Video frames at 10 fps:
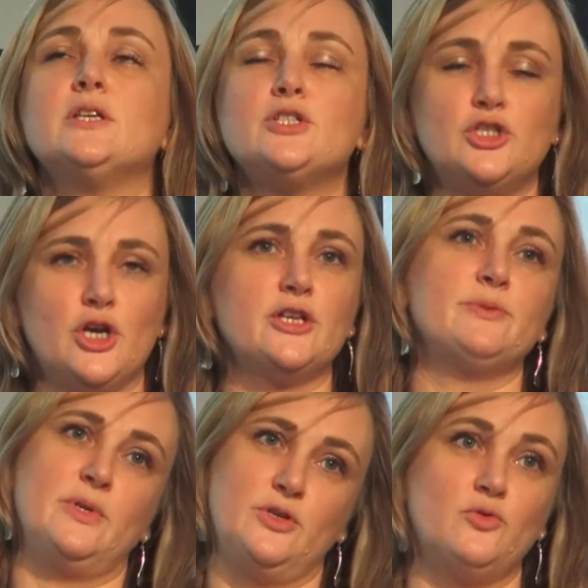that's
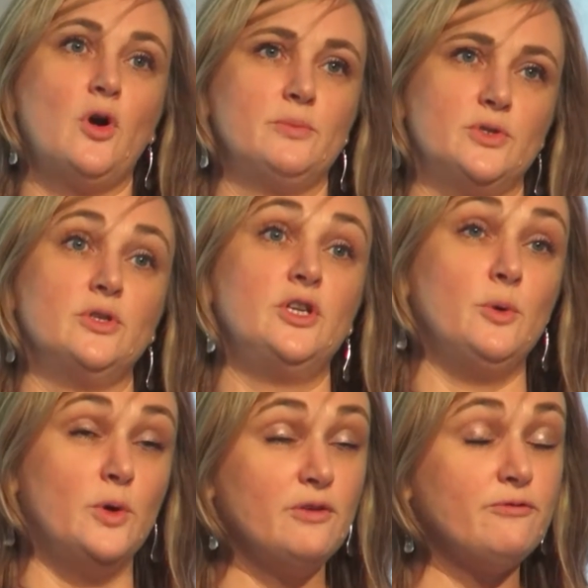just been dropped on
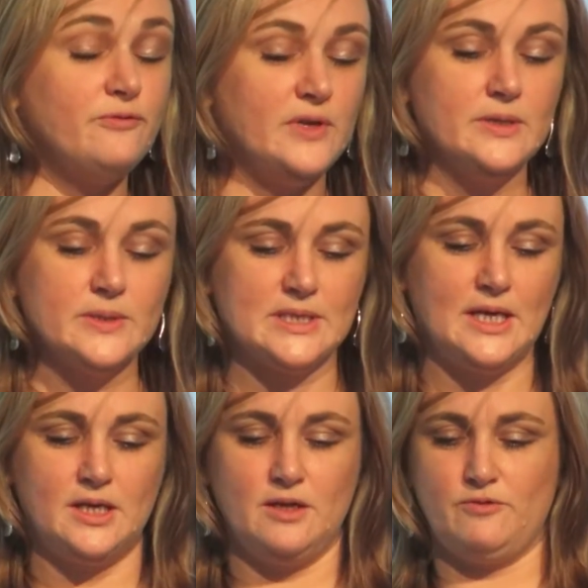you, or it feels
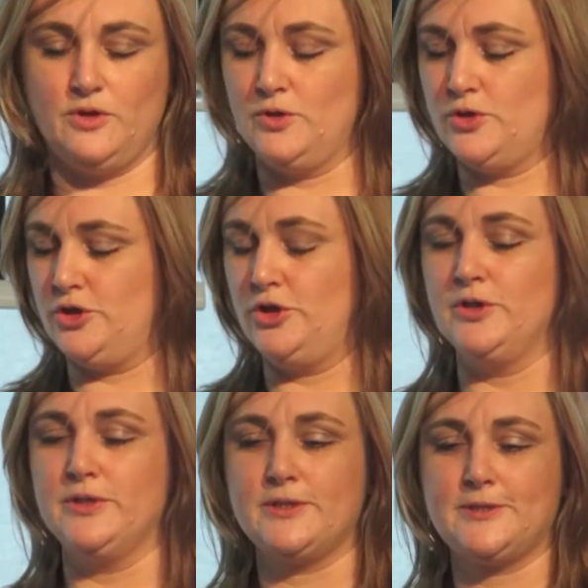like it for those
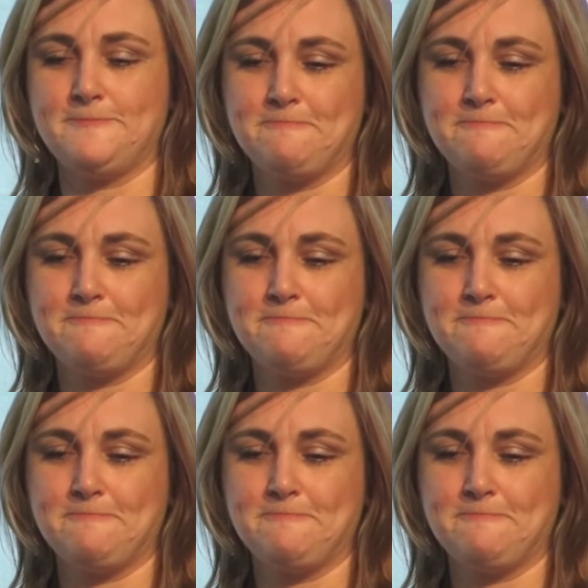students.